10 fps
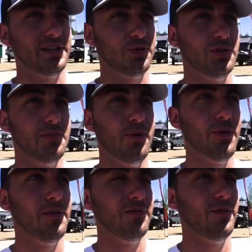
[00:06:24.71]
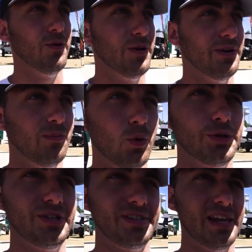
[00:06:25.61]
That's really important for
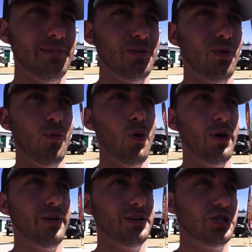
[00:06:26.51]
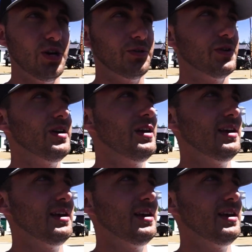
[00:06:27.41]
more sustainment or more shelter.